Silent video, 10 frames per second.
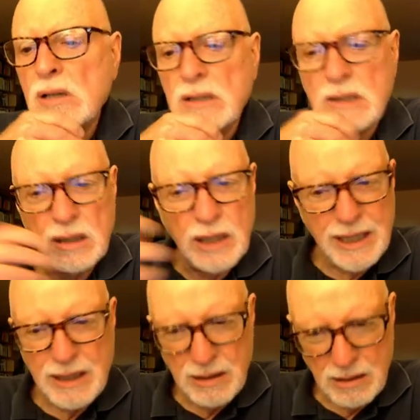He
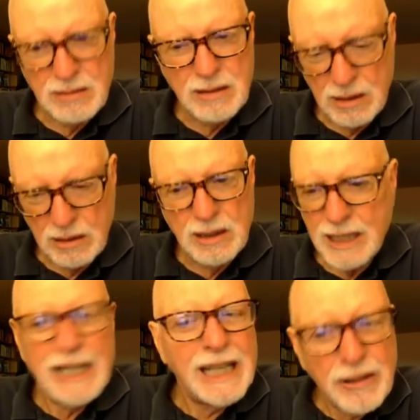said,
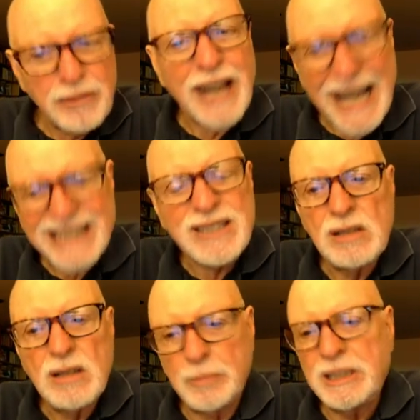in effect,
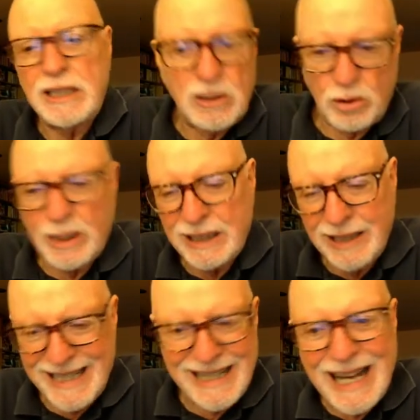I mean, he didn't quite
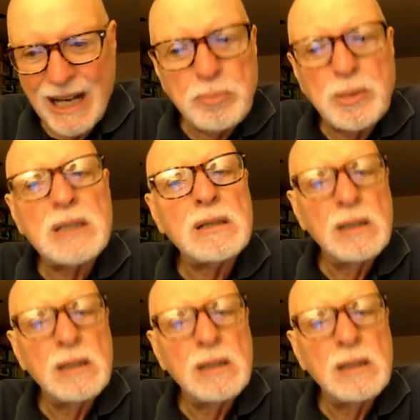lay it out, but